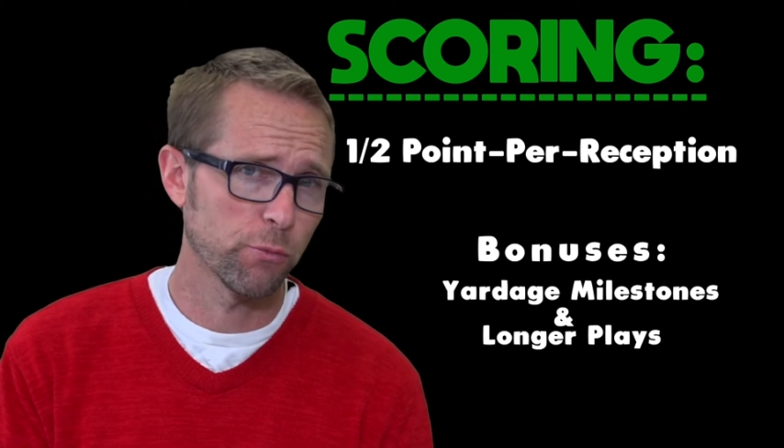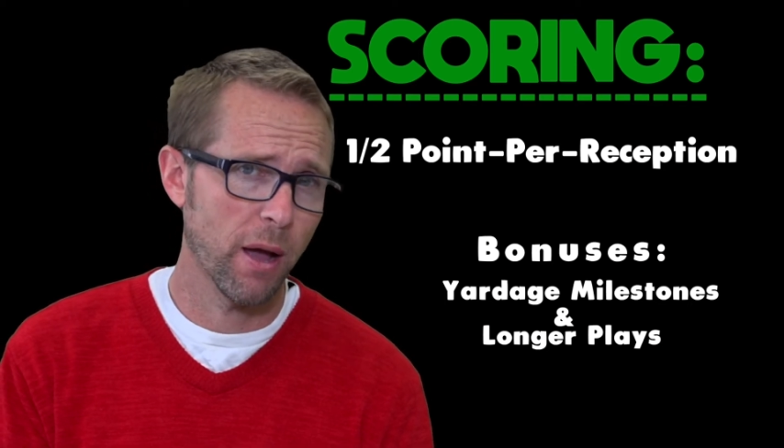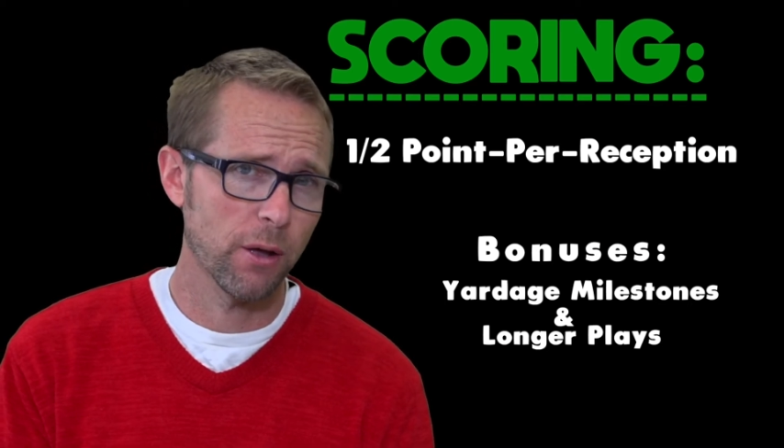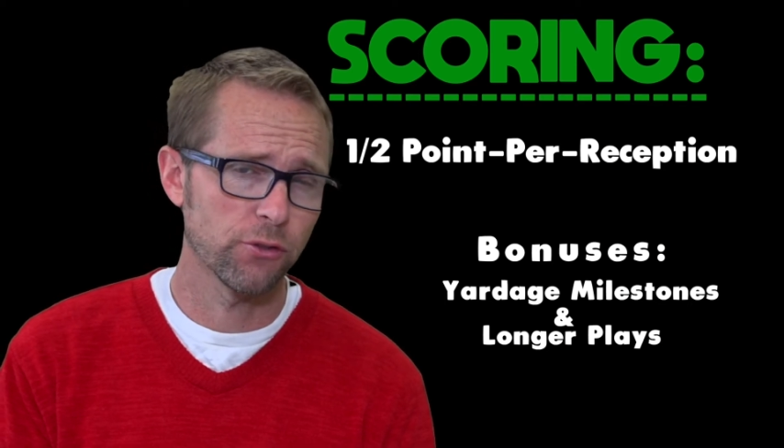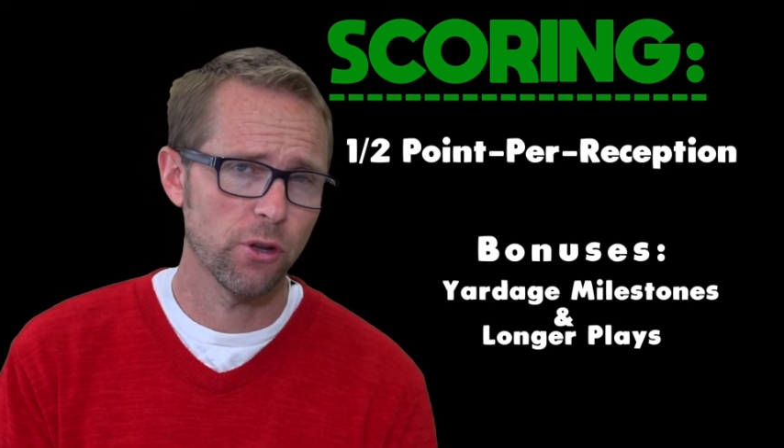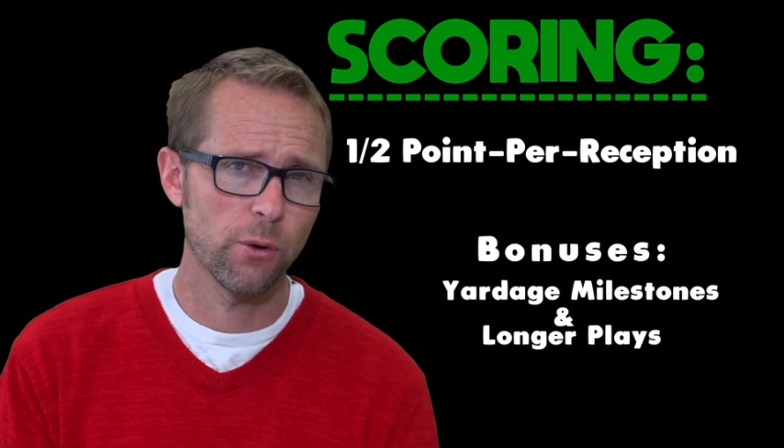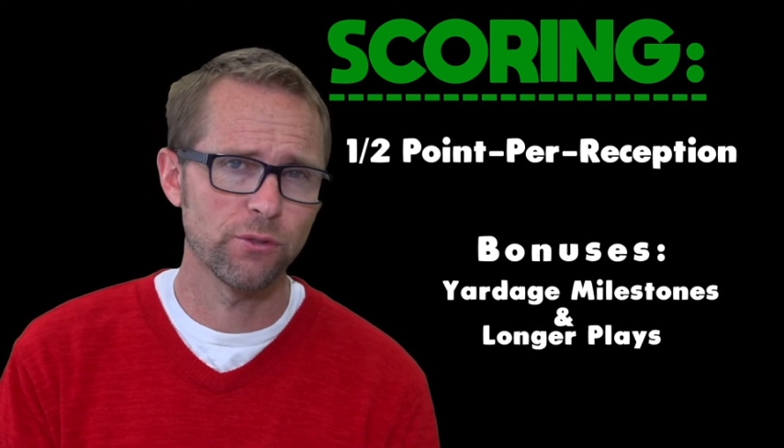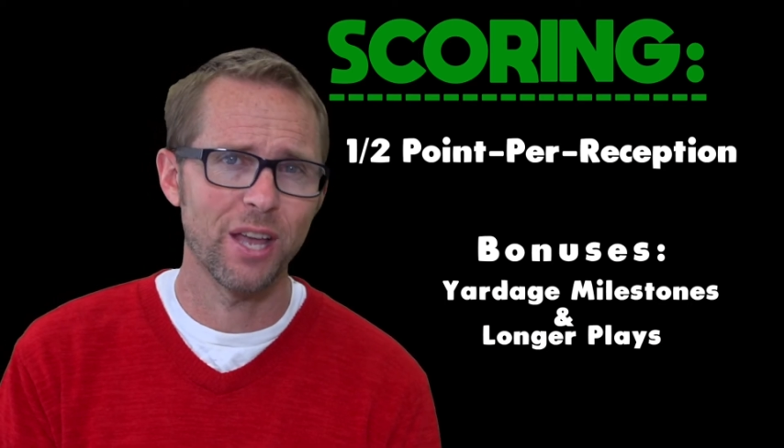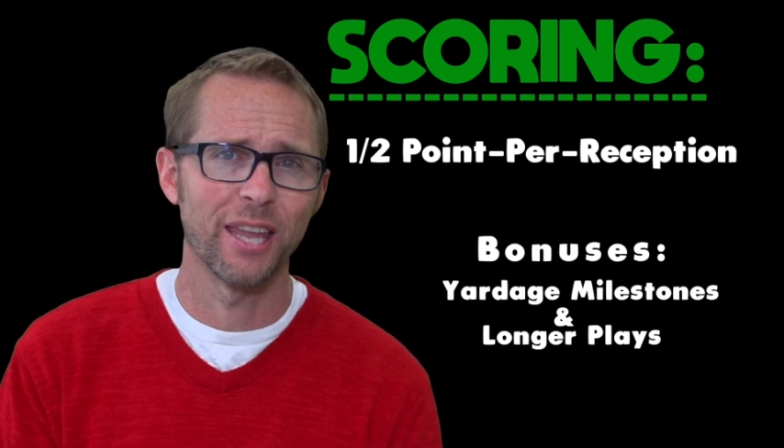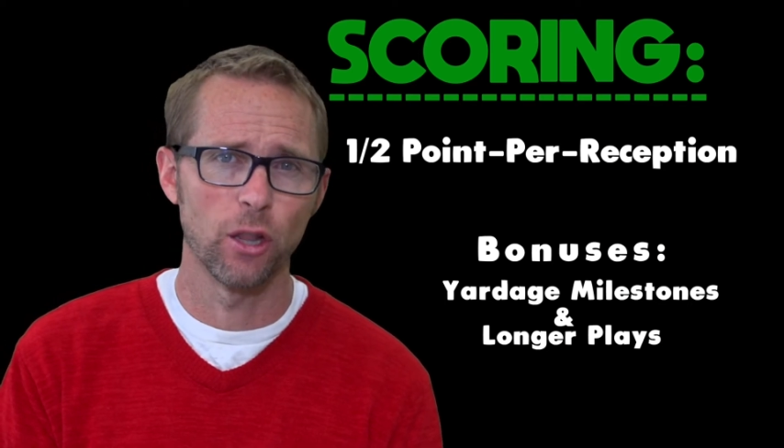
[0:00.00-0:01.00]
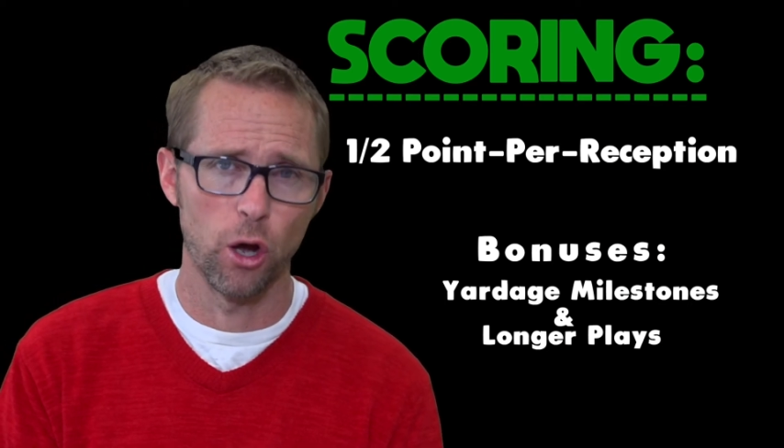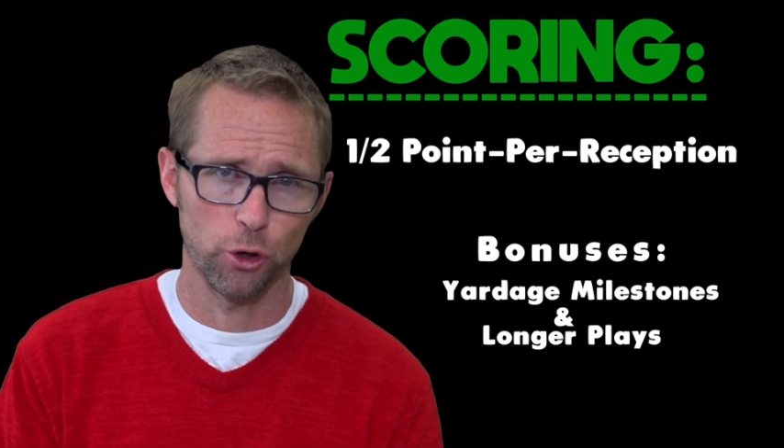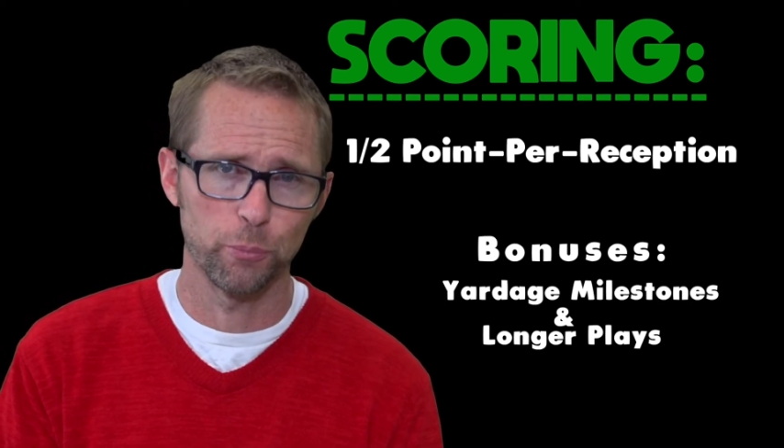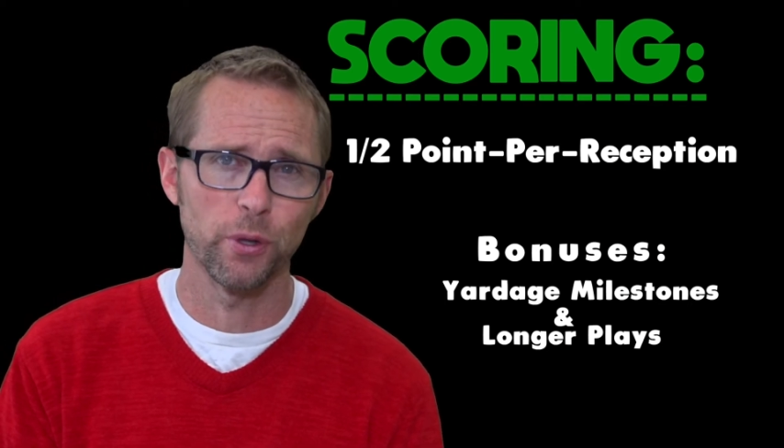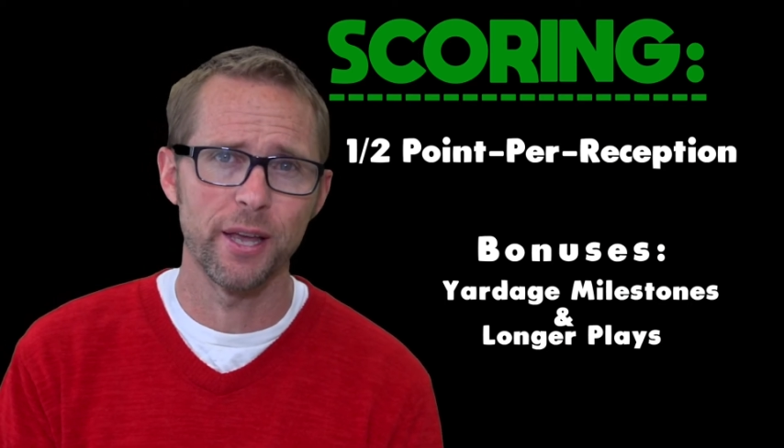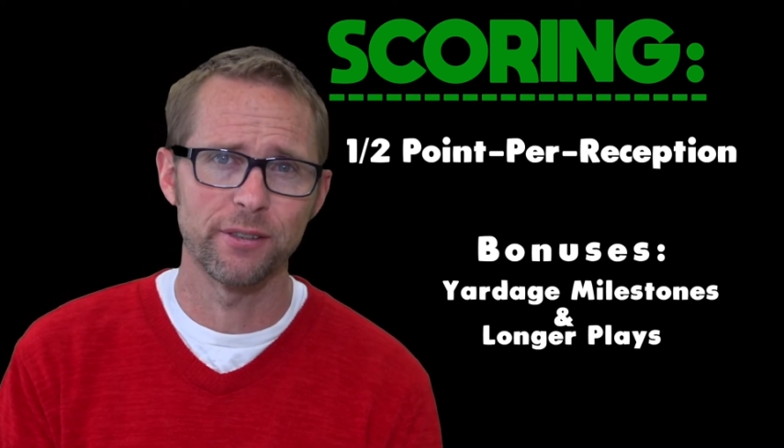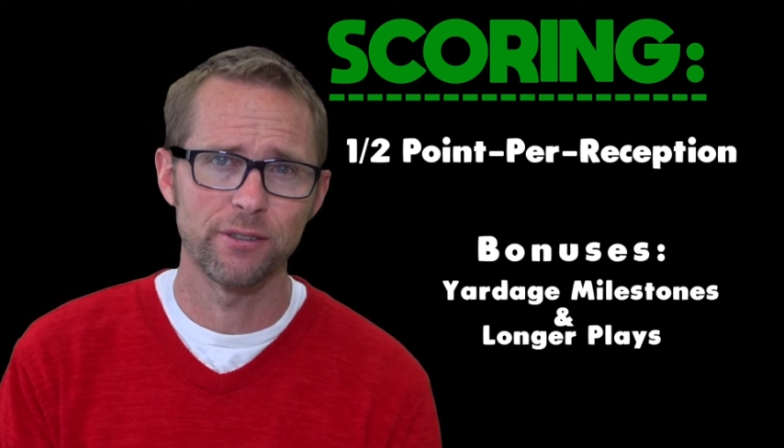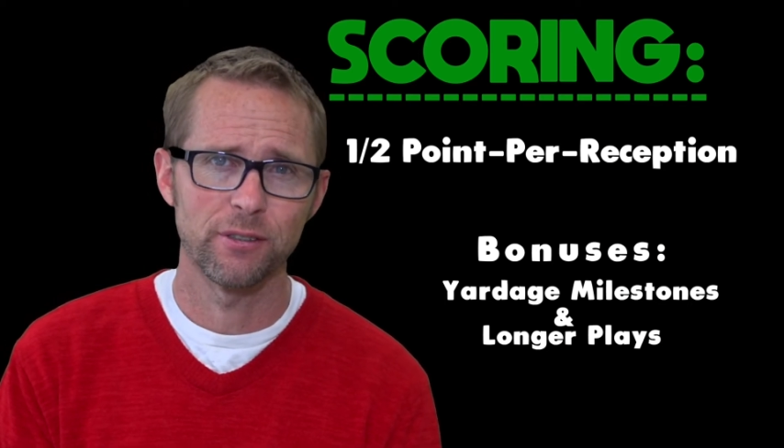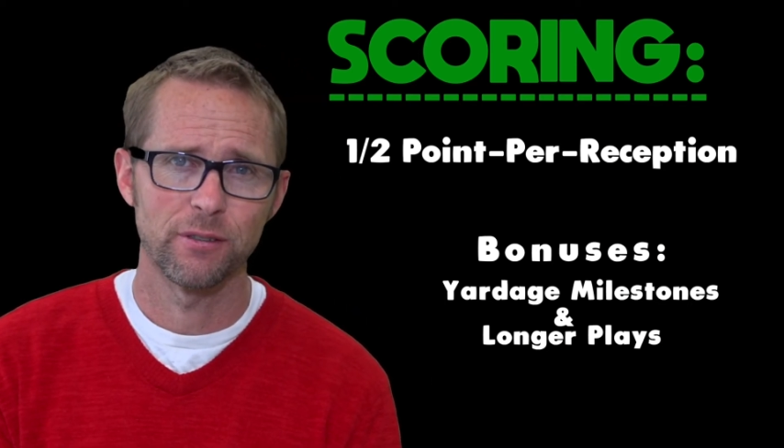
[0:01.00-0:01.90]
milestones and longer plays.